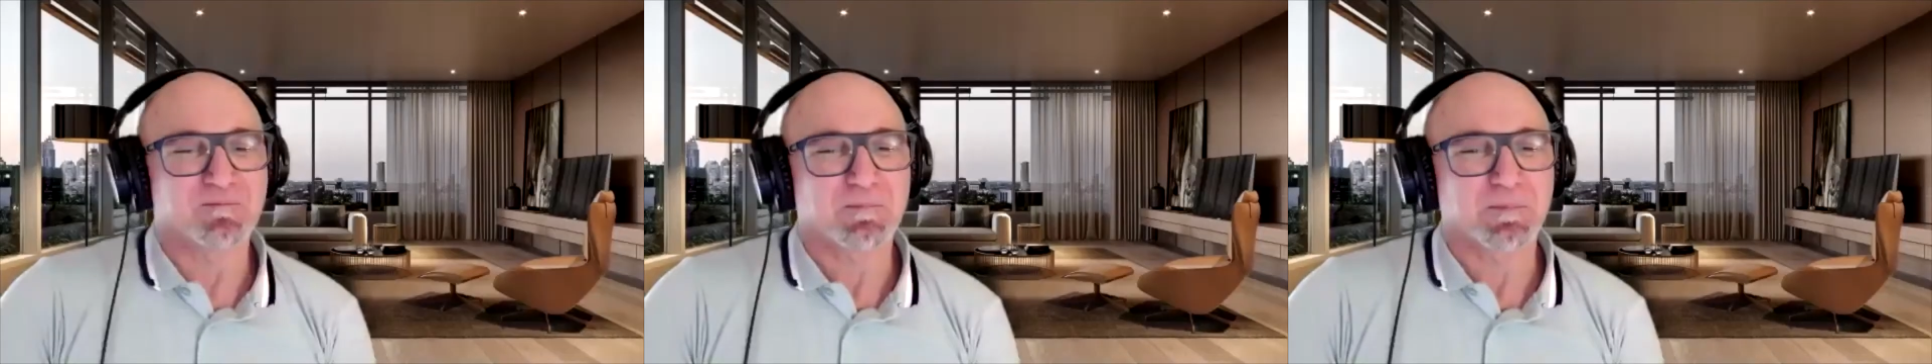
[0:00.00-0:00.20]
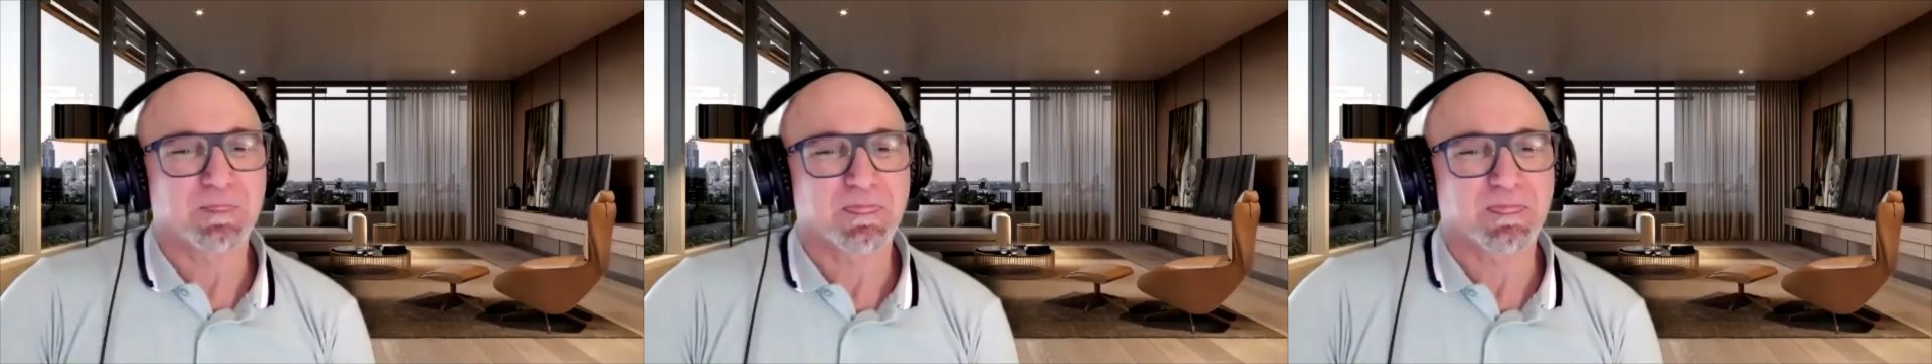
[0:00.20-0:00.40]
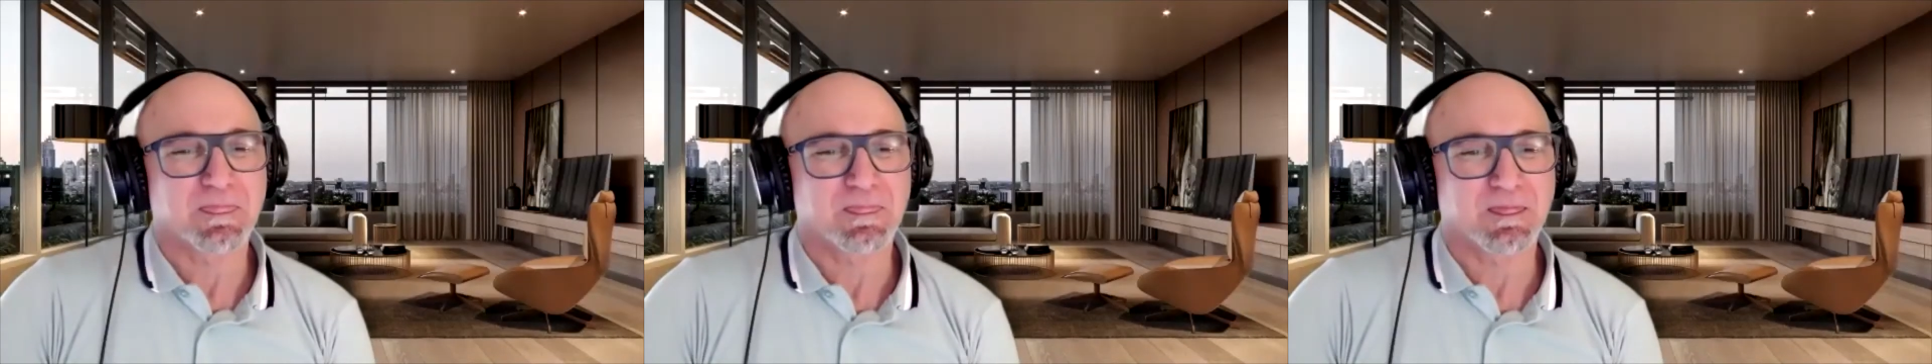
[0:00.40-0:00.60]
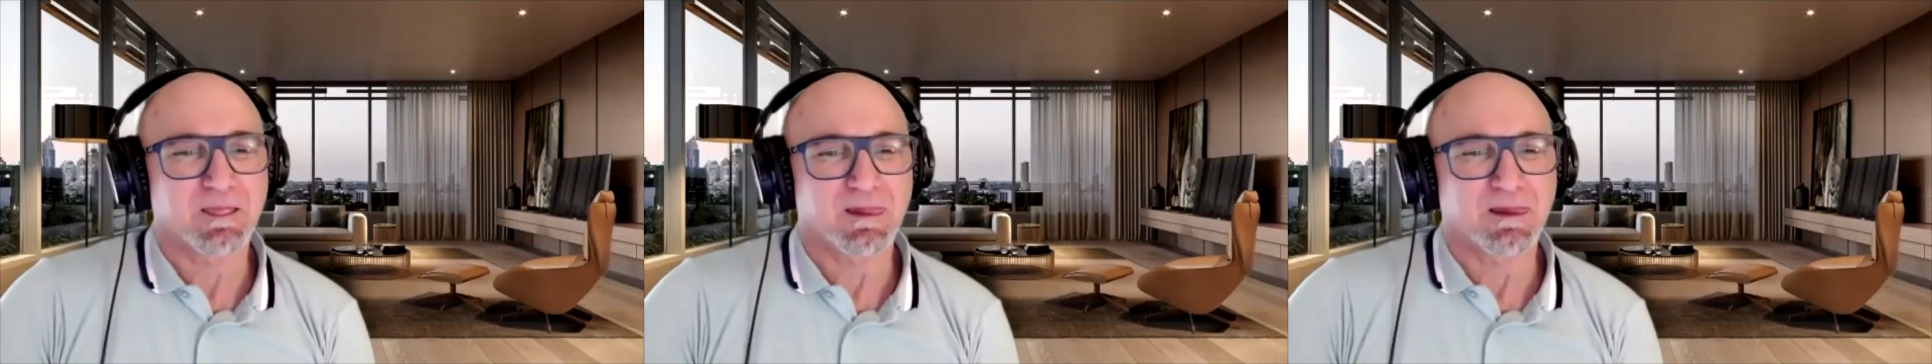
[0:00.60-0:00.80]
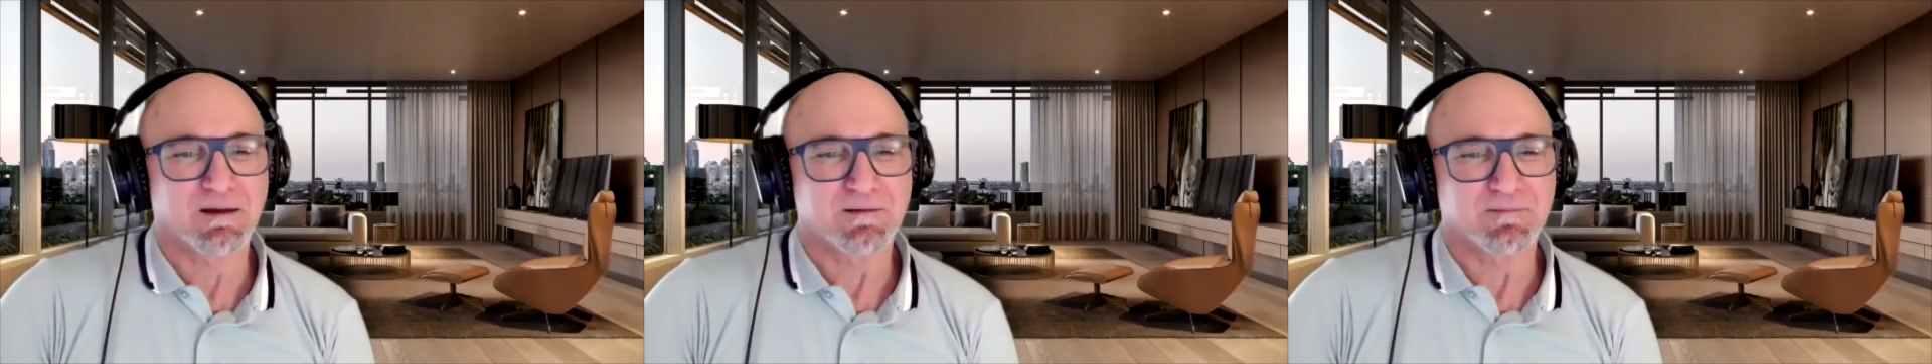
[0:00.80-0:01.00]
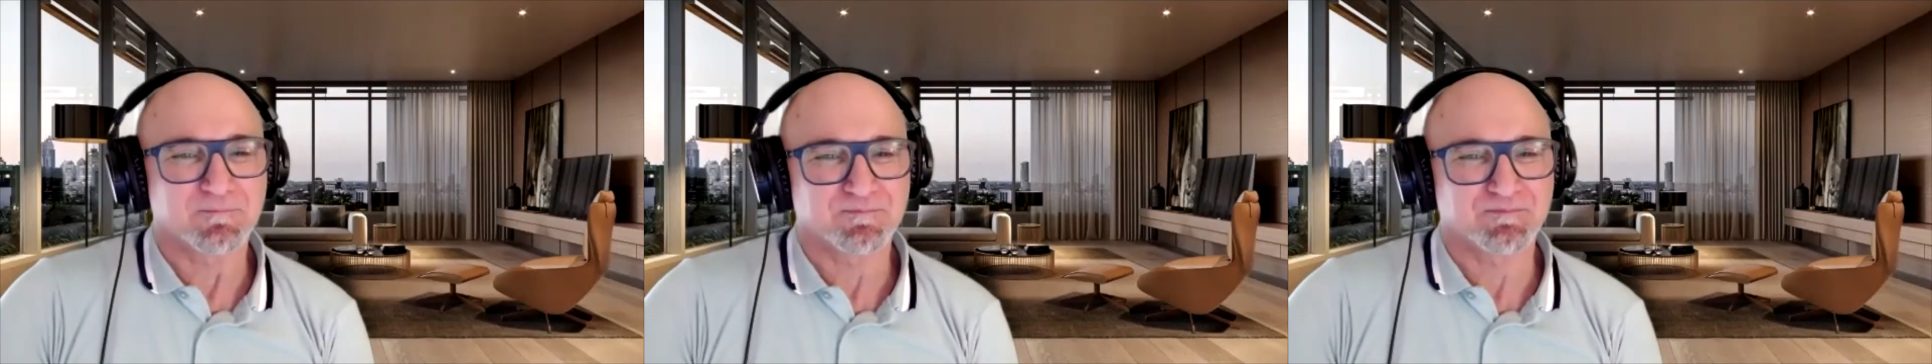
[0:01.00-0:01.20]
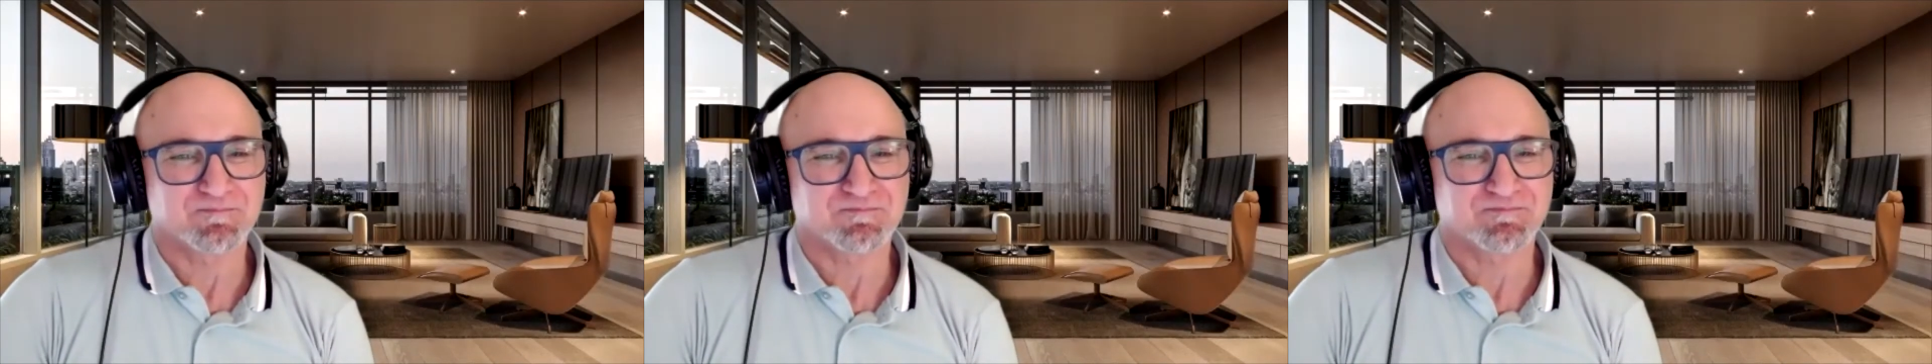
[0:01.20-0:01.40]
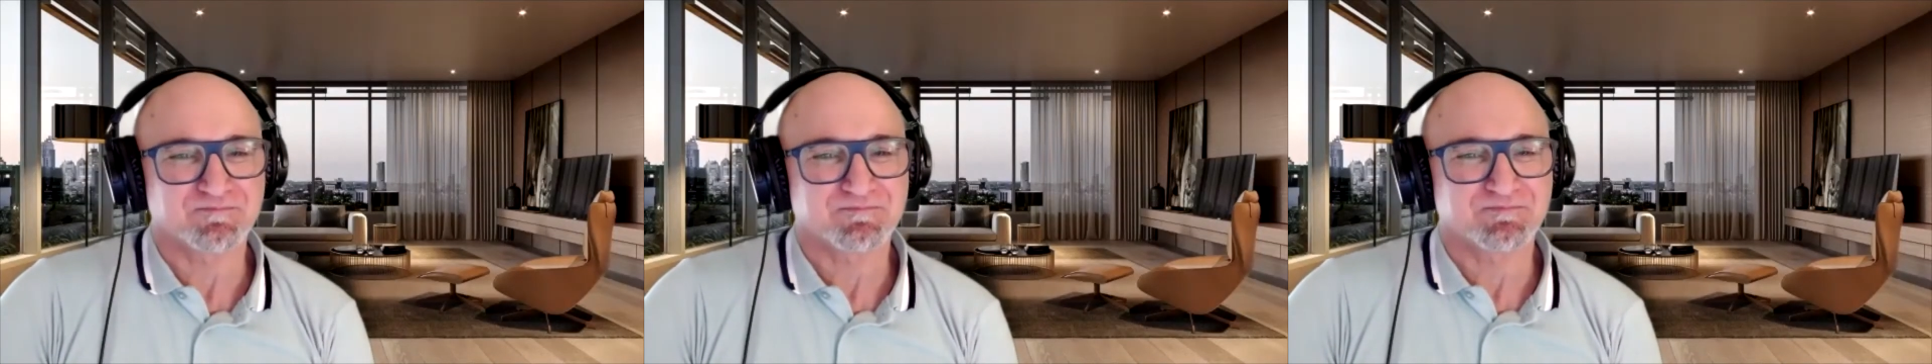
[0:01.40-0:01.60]
so can positivity.
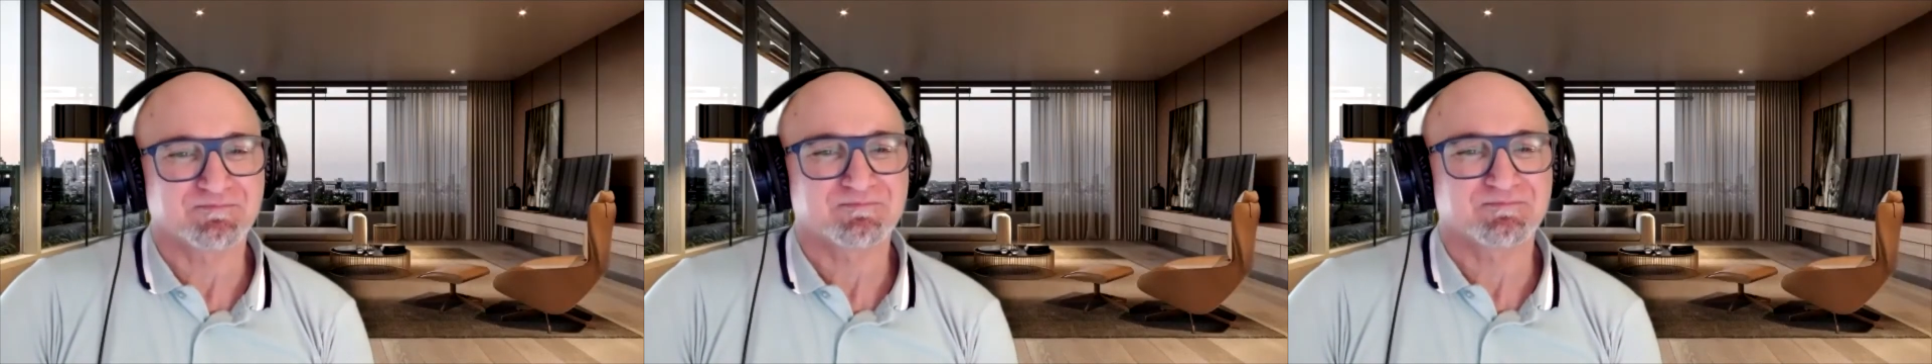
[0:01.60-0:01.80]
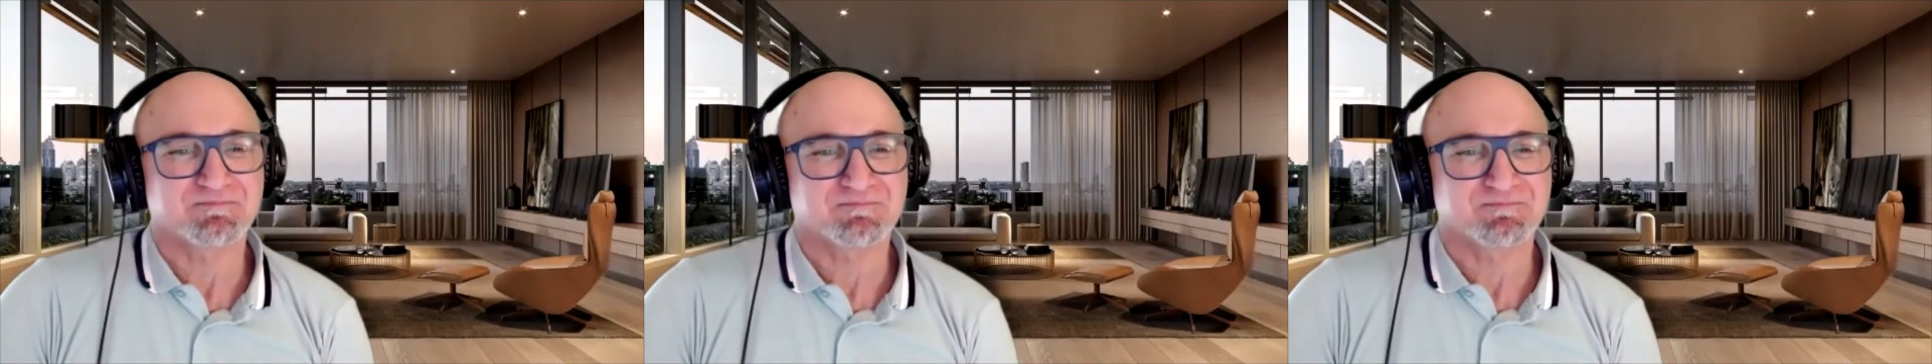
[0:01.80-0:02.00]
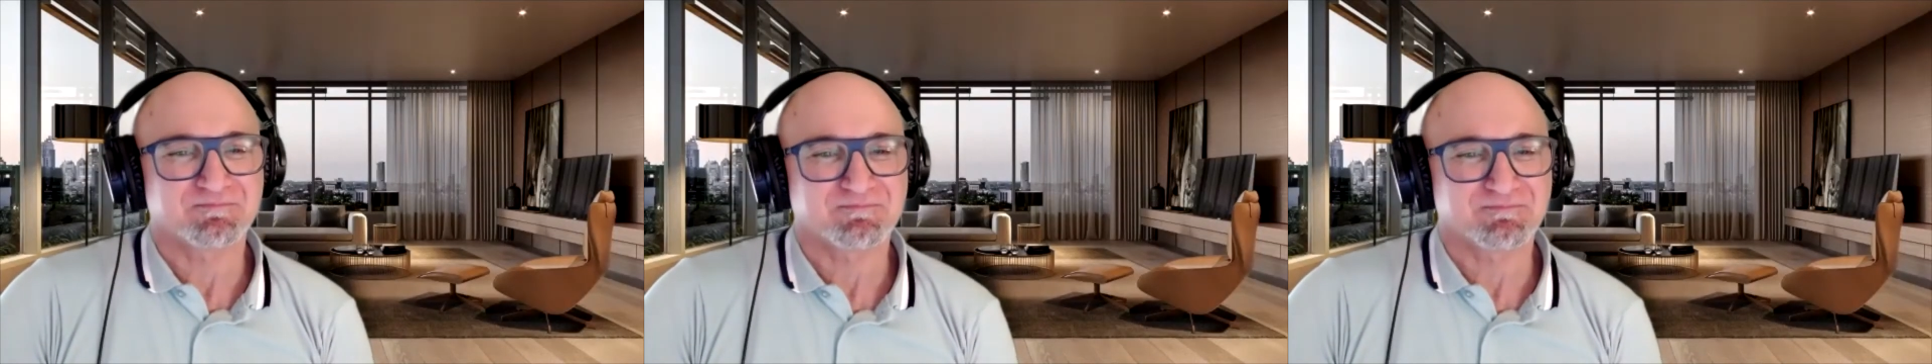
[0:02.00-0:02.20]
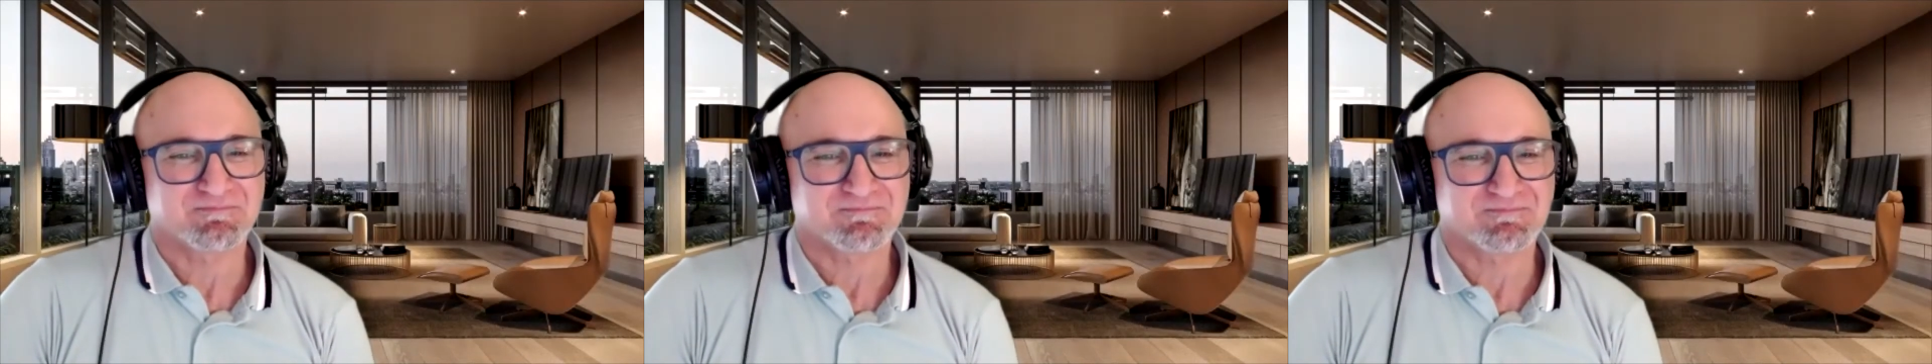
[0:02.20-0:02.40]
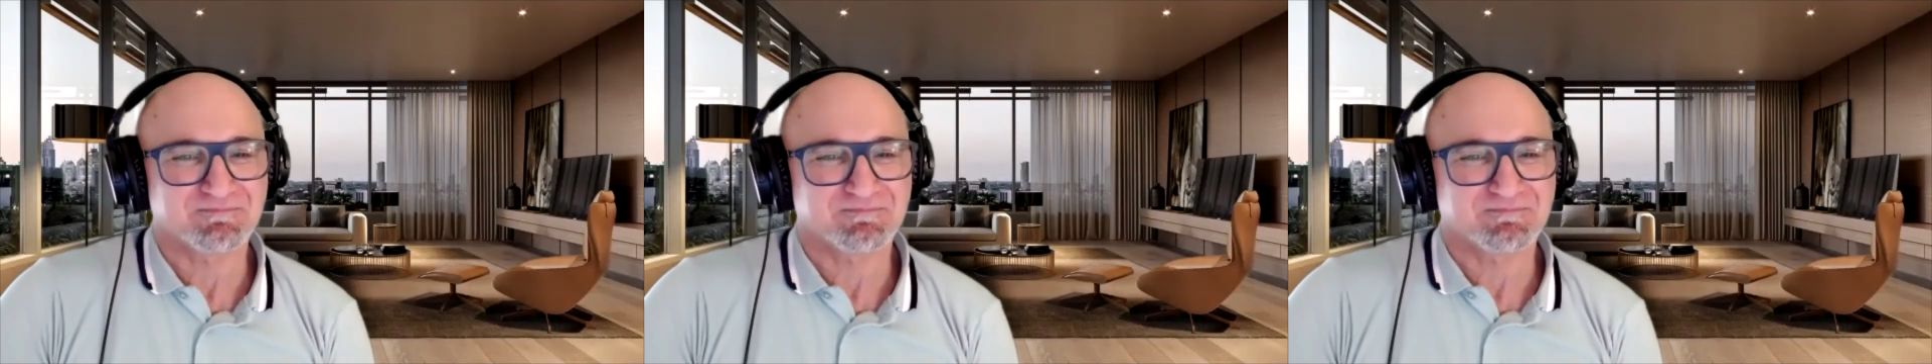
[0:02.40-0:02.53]
So I know